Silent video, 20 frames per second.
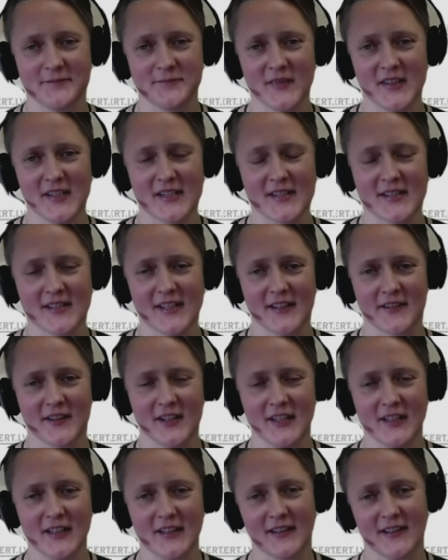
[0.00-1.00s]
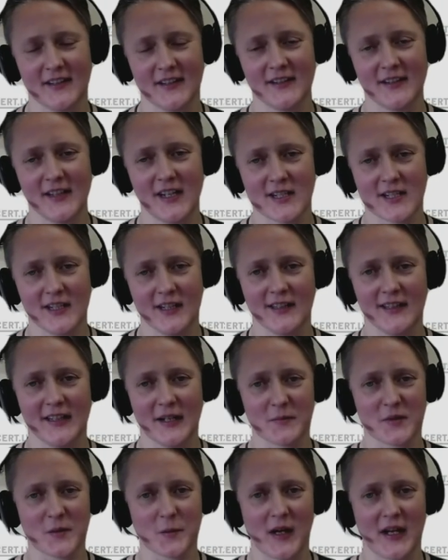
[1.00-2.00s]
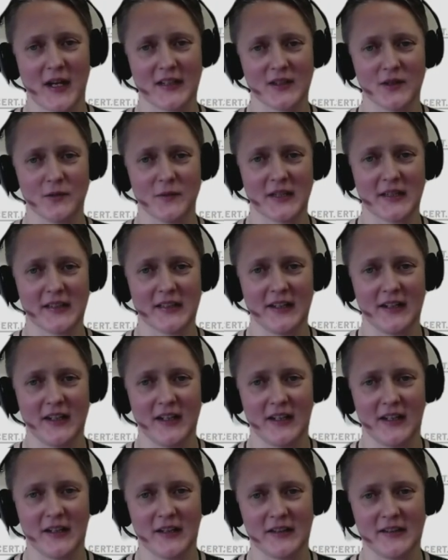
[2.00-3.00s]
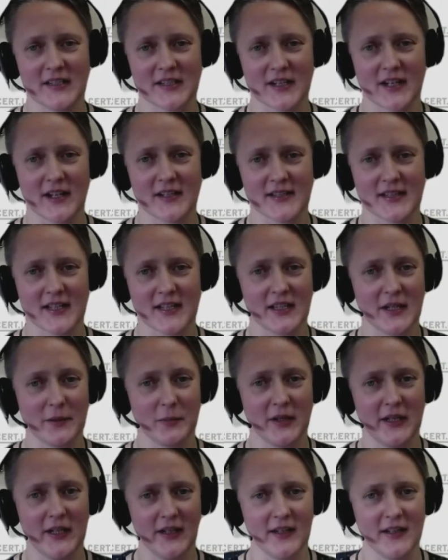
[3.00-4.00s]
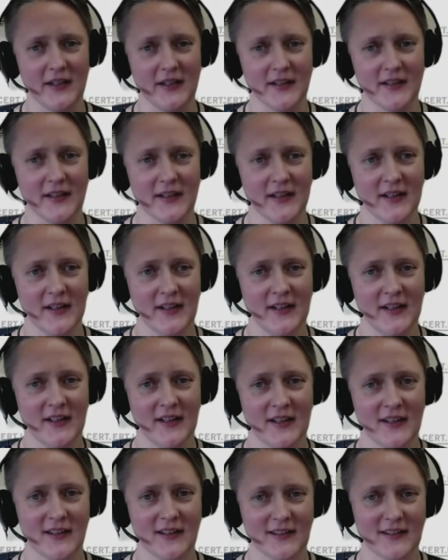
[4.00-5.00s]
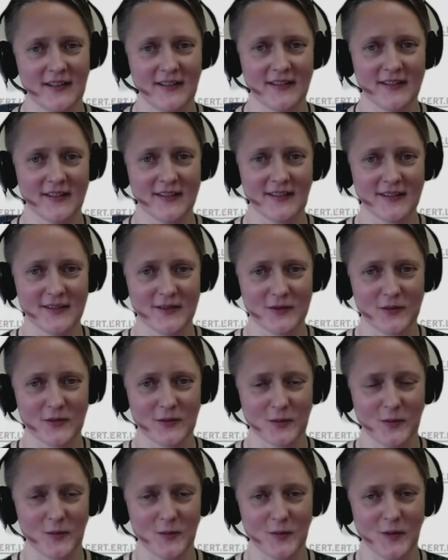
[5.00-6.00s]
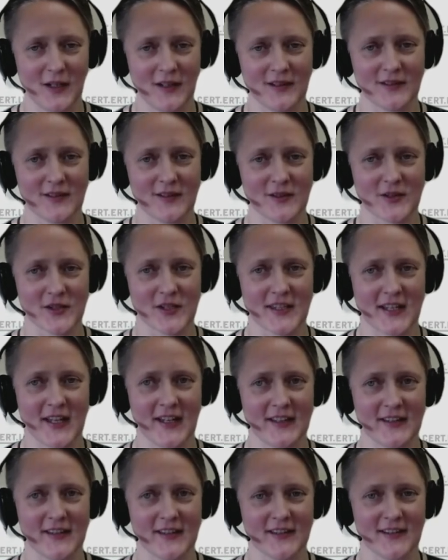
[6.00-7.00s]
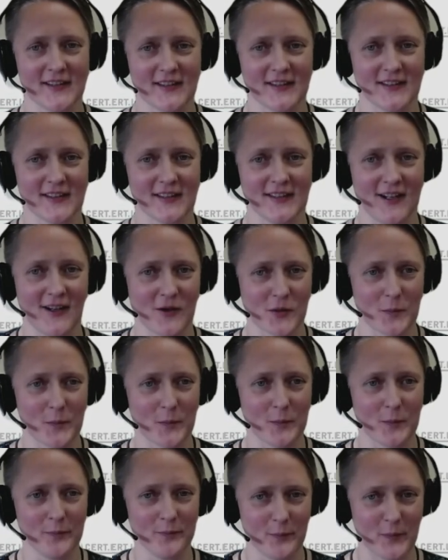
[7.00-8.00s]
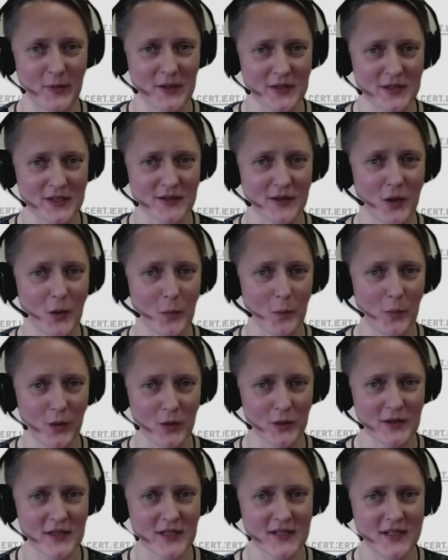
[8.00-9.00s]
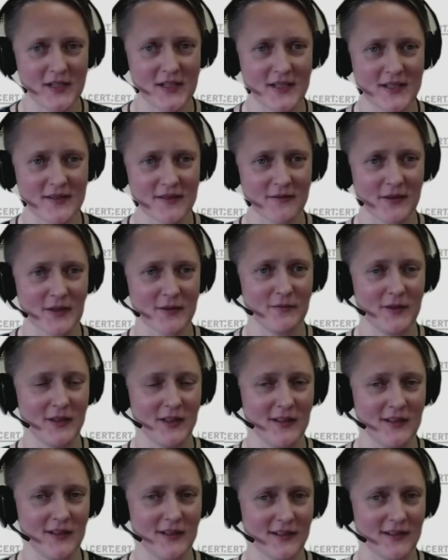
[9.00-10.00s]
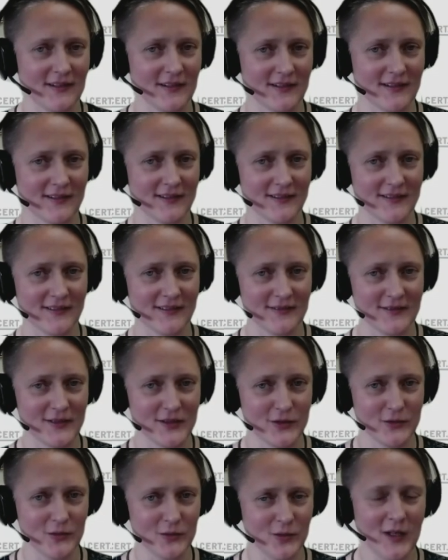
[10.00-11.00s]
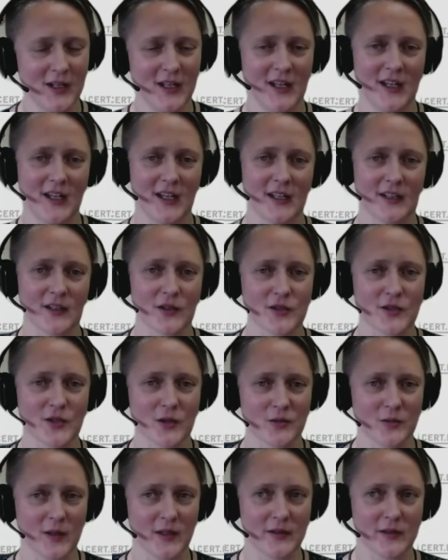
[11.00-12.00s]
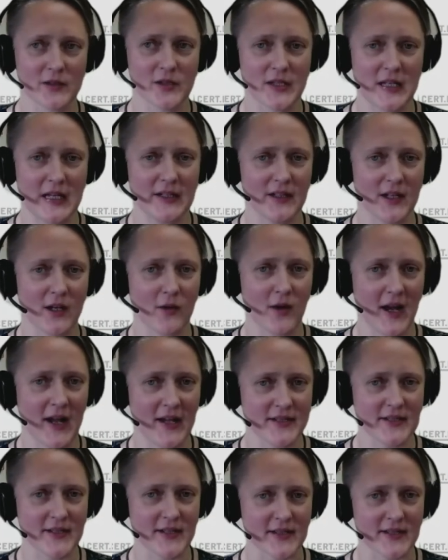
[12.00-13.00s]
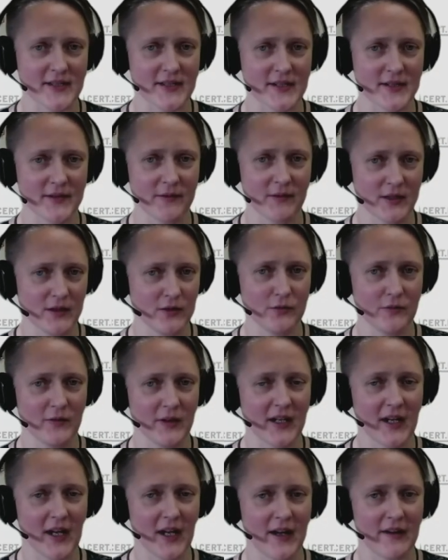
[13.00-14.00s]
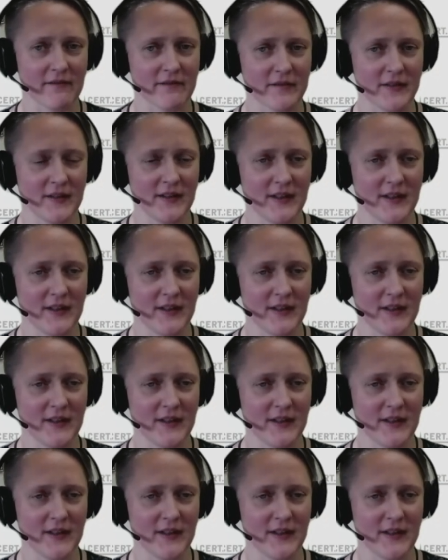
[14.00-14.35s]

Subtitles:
This, I think, nicely comes back to what I discussed at the beginning, to understand our personal policies, what we do, and also to understand our assets. What do we have?